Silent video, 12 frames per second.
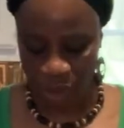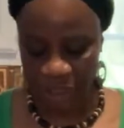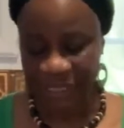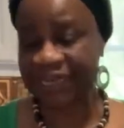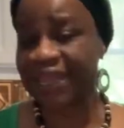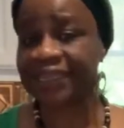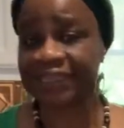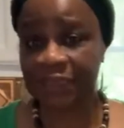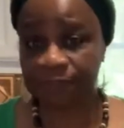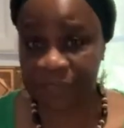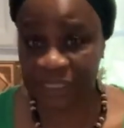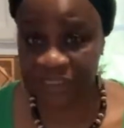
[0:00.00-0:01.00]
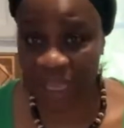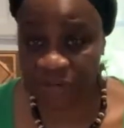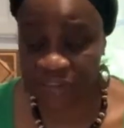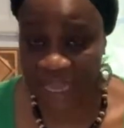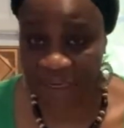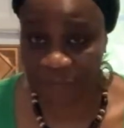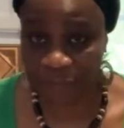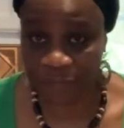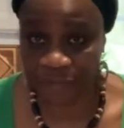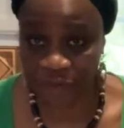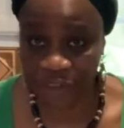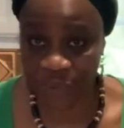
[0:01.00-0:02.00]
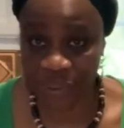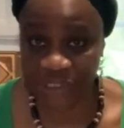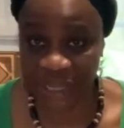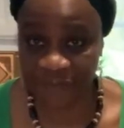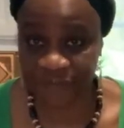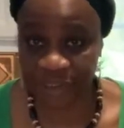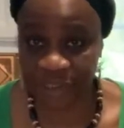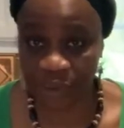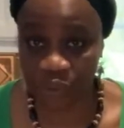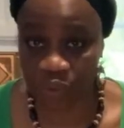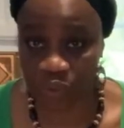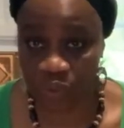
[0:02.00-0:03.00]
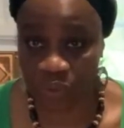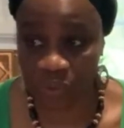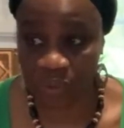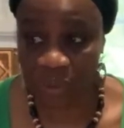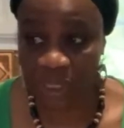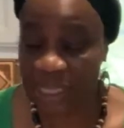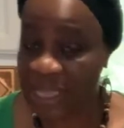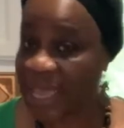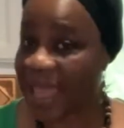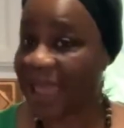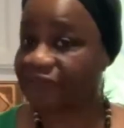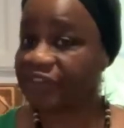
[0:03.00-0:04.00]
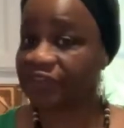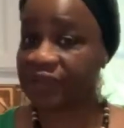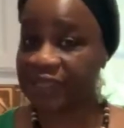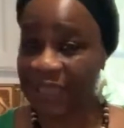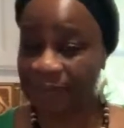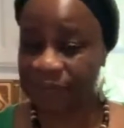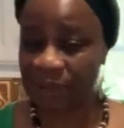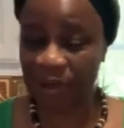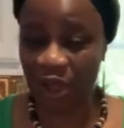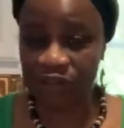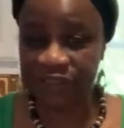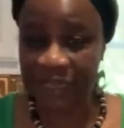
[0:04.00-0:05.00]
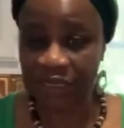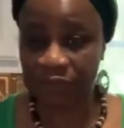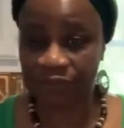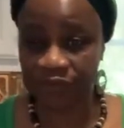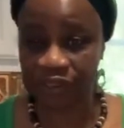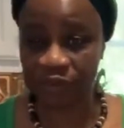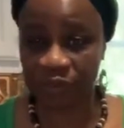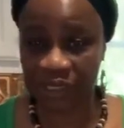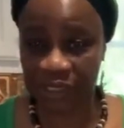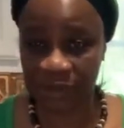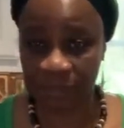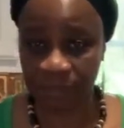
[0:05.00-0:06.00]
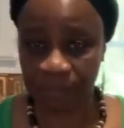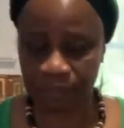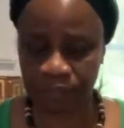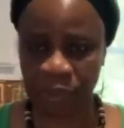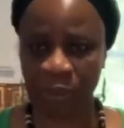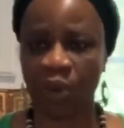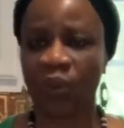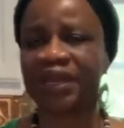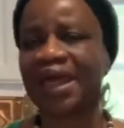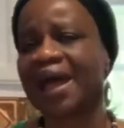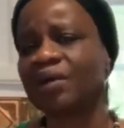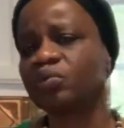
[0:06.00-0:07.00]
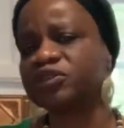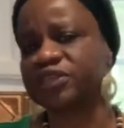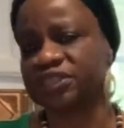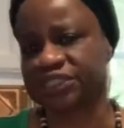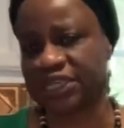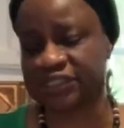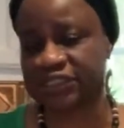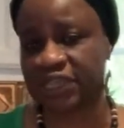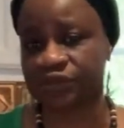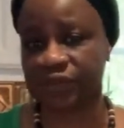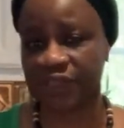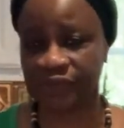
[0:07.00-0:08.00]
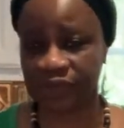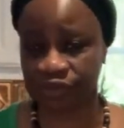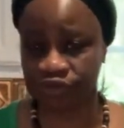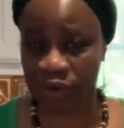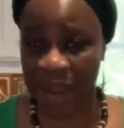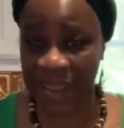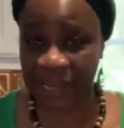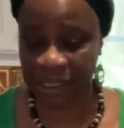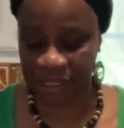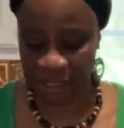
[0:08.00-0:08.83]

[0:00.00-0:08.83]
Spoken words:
can I keep this outside of the refrigerator after they are cool? I've never kept them outside the refrigerator, but what I would suggest is that you give it a try.